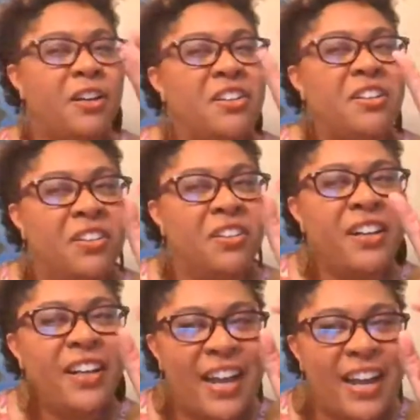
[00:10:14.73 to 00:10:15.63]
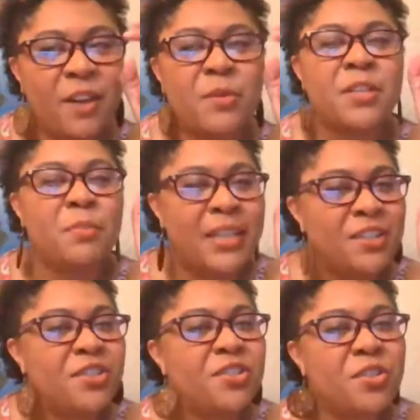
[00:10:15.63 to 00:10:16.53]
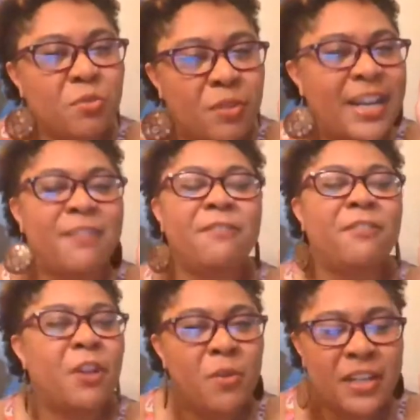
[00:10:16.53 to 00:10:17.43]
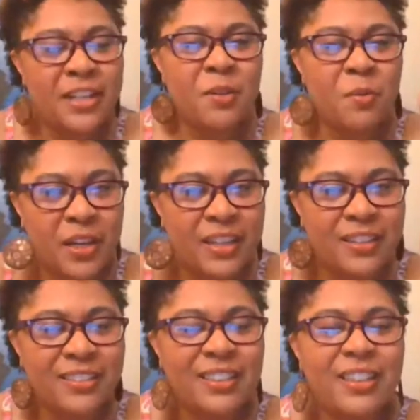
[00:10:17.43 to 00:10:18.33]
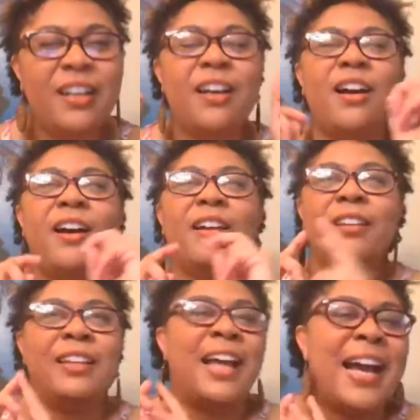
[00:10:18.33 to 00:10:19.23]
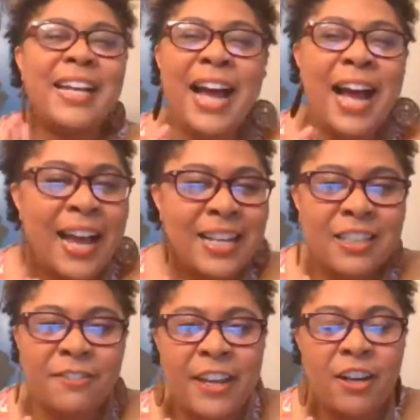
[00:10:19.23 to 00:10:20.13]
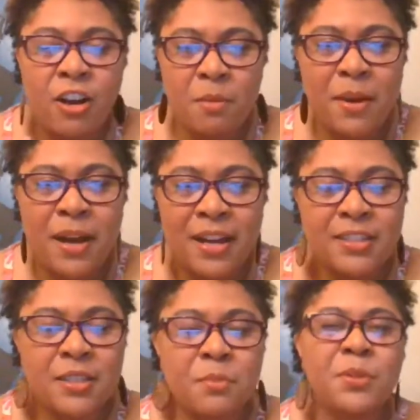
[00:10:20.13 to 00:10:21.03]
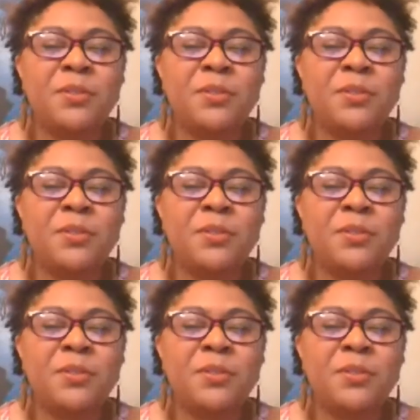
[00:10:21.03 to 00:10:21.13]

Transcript: good hair, which means straight flowing in the wind, light eyes if at all possible,